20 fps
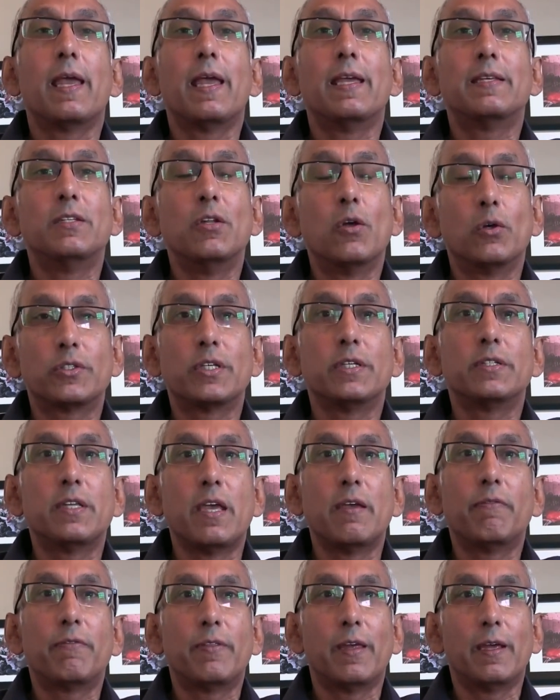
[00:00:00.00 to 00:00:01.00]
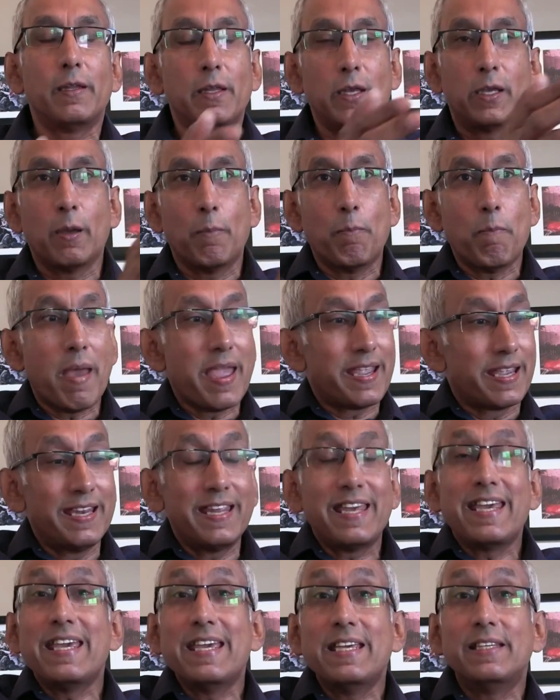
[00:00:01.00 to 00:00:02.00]
It's not as if that you can make
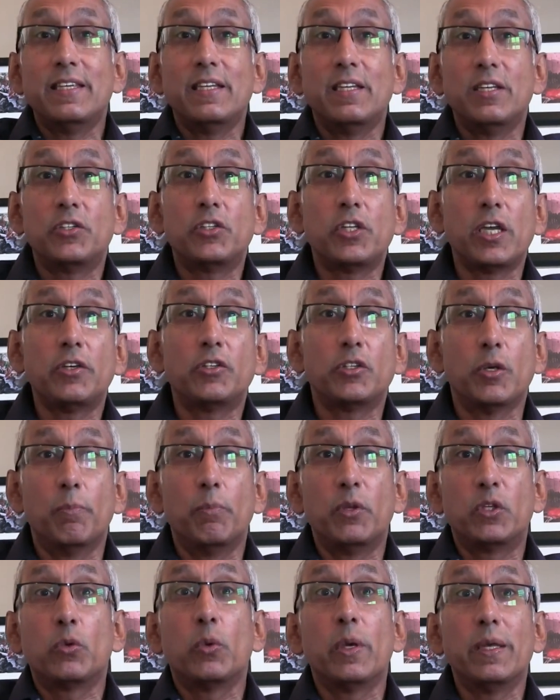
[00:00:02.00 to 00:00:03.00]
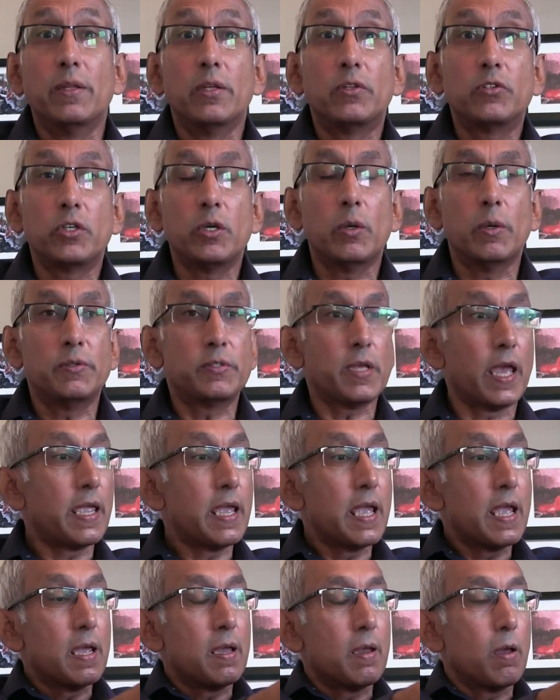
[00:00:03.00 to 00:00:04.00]
an easy distinction between the two and say
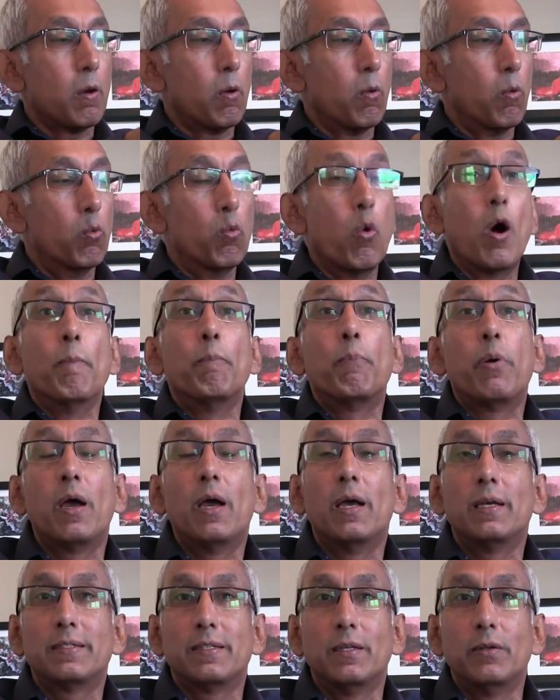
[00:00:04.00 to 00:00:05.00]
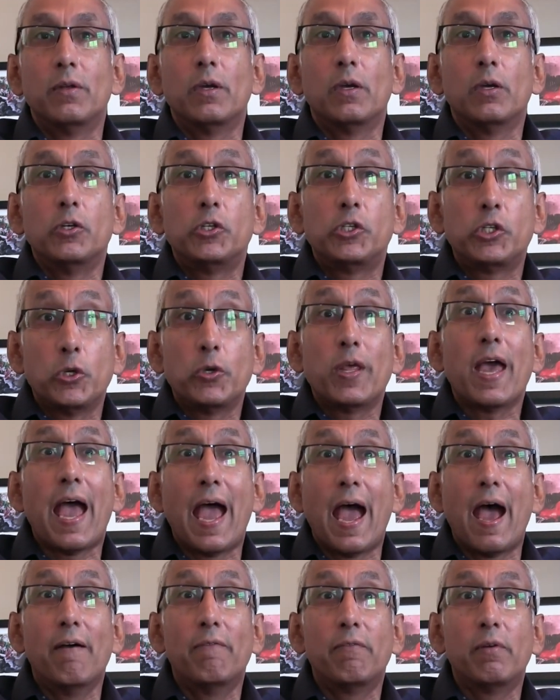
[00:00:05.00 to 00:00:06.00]
one person should
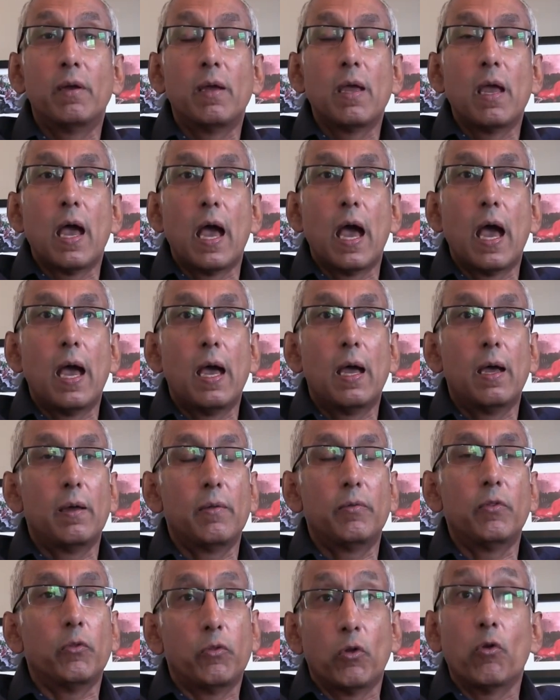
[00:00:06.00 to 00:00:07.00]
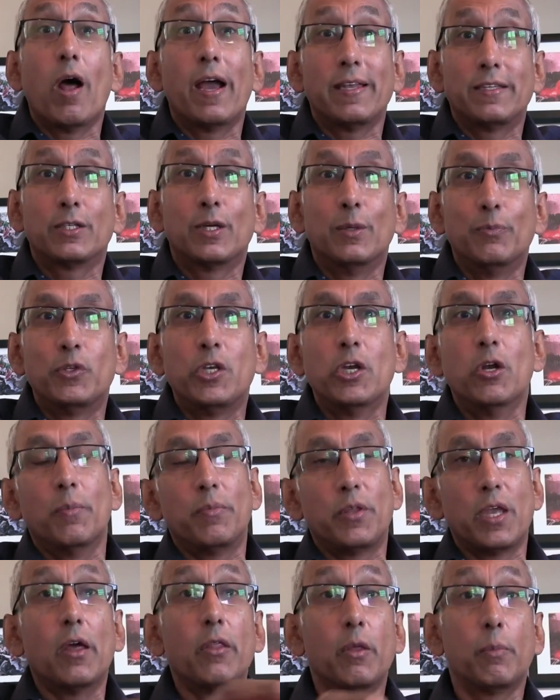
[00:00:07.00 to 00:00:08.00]
have Uh, the, the right to come to
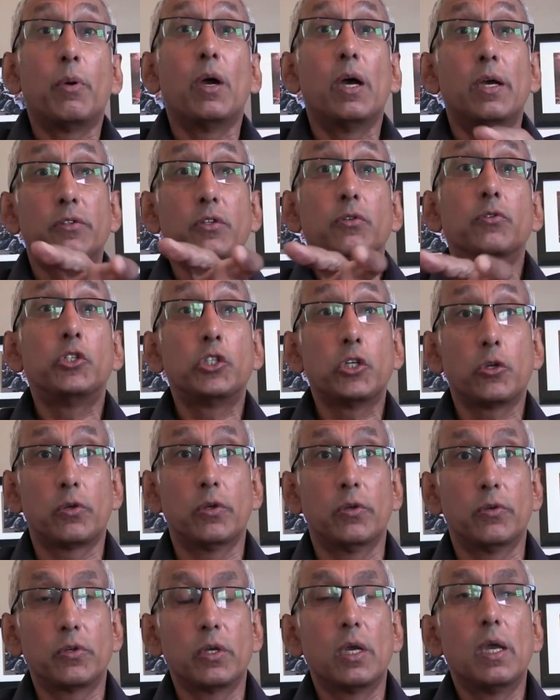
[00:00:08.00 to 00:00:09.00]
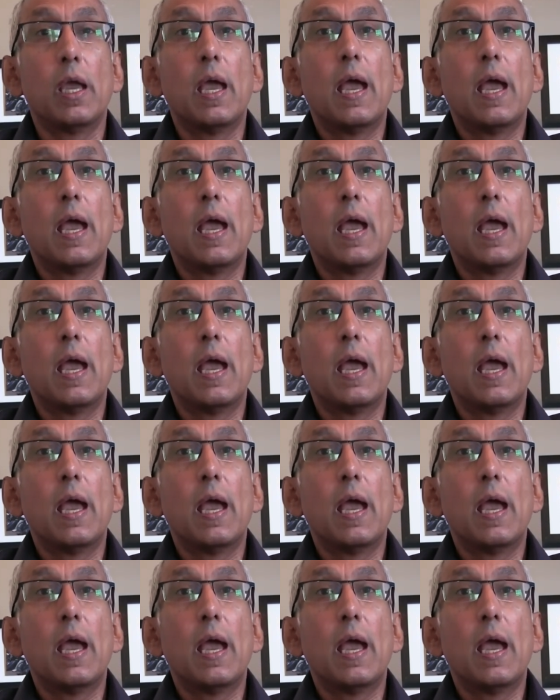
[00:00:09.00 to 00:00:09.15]
Europe, the other person shouldn't.